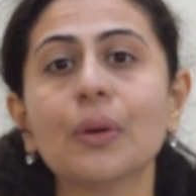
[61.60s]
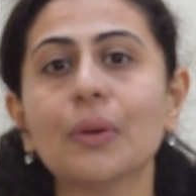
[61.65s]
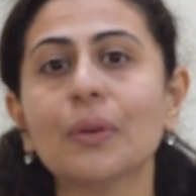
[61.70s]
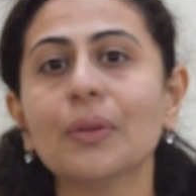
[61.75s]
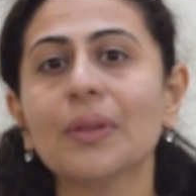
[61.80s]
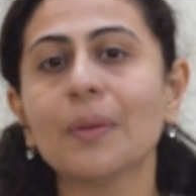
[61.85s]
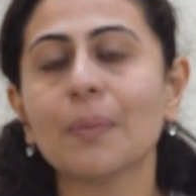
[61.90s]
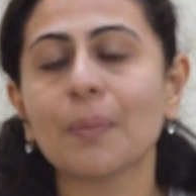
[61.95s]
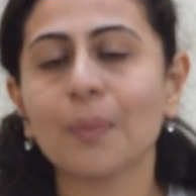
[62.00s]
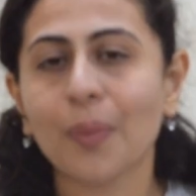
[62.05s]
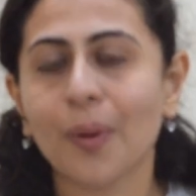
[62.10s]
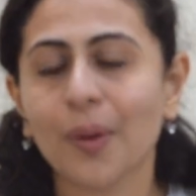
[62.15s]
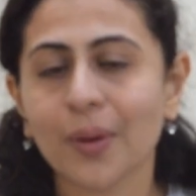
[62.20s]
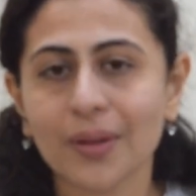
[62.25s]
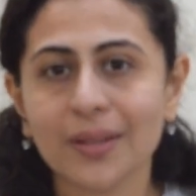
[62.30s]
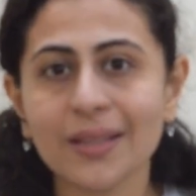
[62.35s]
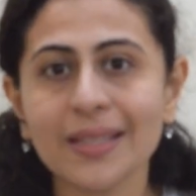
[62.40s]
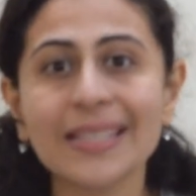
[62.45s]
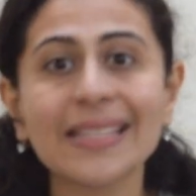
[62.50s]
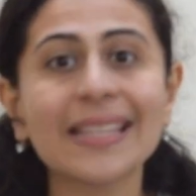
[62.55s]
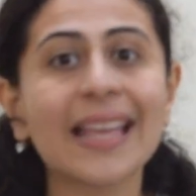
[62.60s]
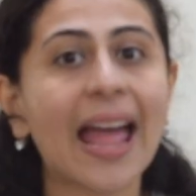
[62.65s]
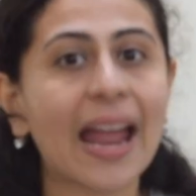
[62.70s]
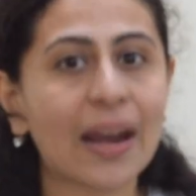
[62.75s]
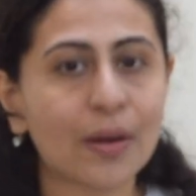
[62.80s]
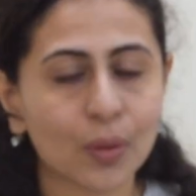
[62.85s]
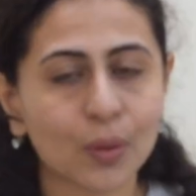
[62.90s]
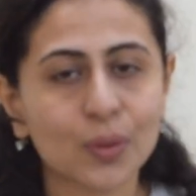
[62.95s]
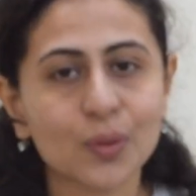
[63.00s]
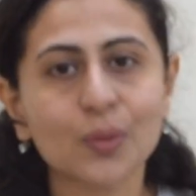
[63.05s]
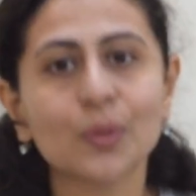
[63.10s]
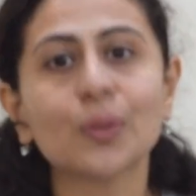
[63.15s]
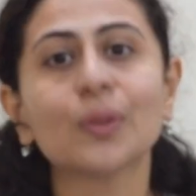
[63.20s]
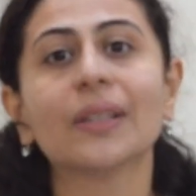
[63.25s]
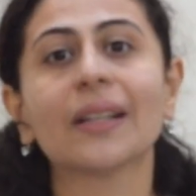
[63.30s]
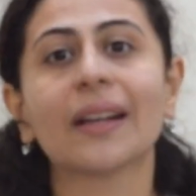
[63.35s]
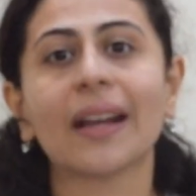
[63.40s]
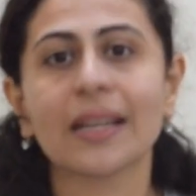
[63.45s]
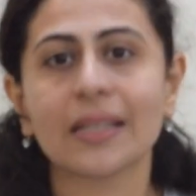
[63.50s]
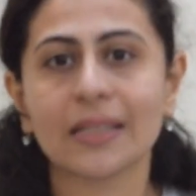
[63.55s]
know the importance and also
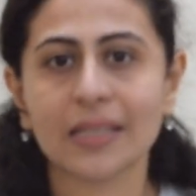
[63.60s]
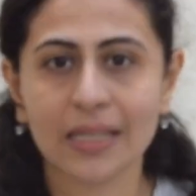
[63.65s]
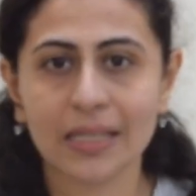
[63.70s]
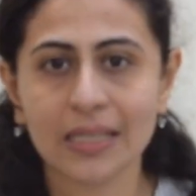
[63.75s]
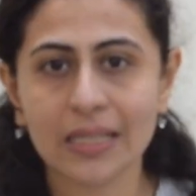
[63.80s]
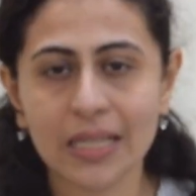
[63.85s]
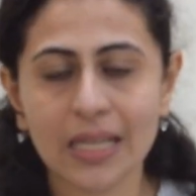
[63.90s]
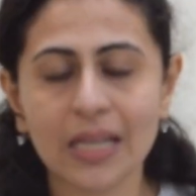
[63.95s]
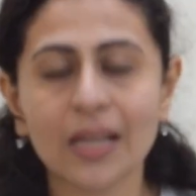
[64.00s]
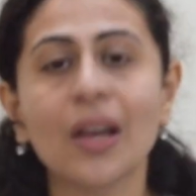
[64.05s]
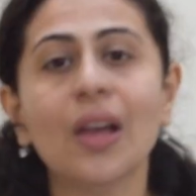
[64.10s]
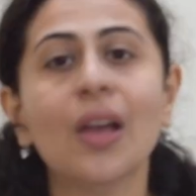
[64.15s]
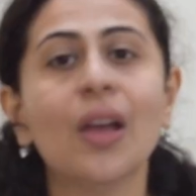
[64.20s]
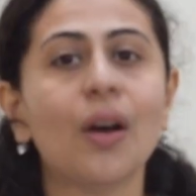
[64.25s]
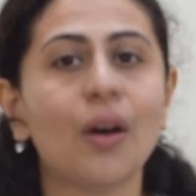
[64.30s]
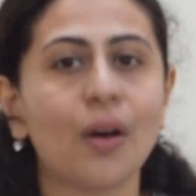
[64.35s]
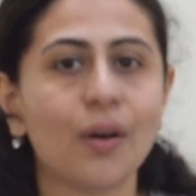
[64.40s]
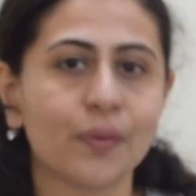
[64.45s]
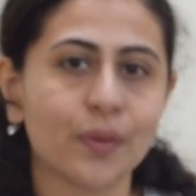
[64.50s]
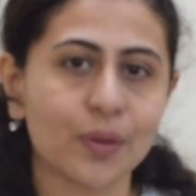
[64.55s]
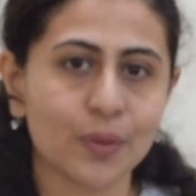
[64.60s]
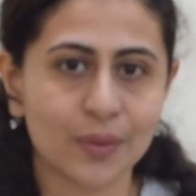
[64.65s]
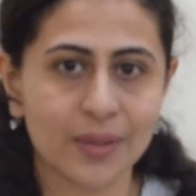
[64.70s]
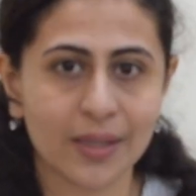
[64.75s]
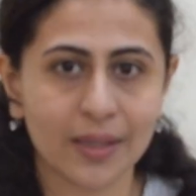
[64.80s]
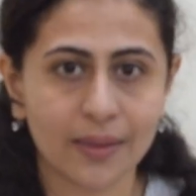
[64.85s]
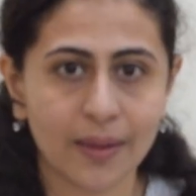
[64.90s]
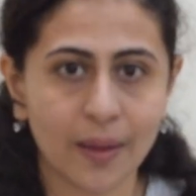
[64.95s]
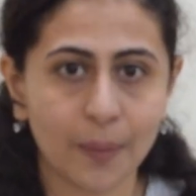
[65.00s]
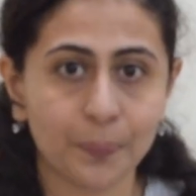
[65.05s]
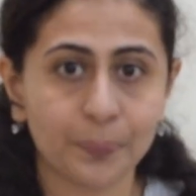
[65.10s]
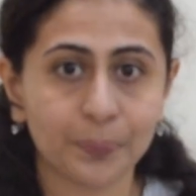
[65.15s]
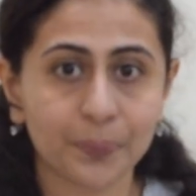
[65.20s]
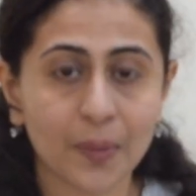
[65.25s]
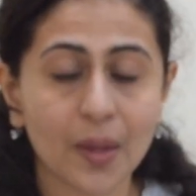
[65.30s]
the right technique of using them.